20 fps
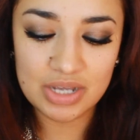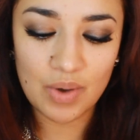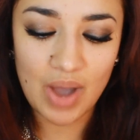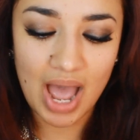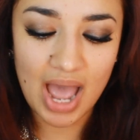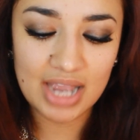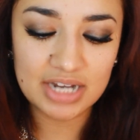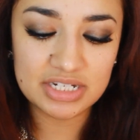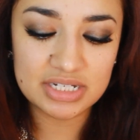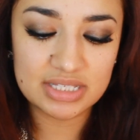So
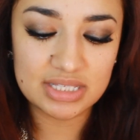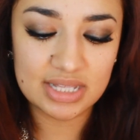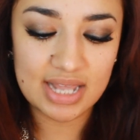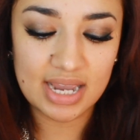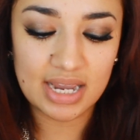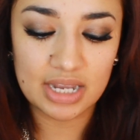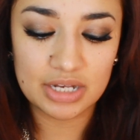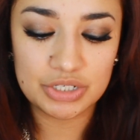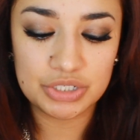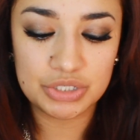I just
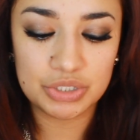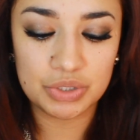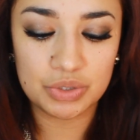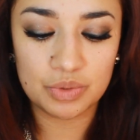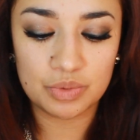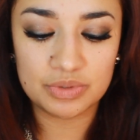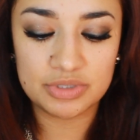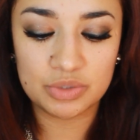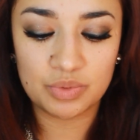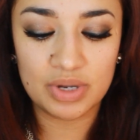like
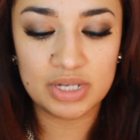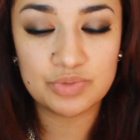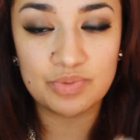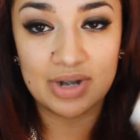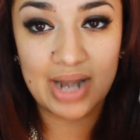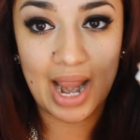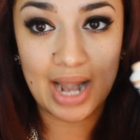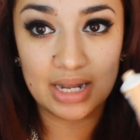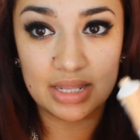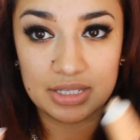to squeeze
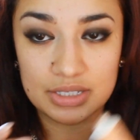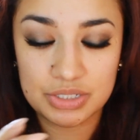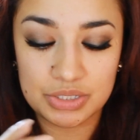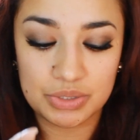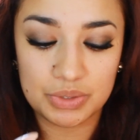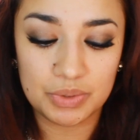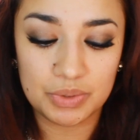right out of the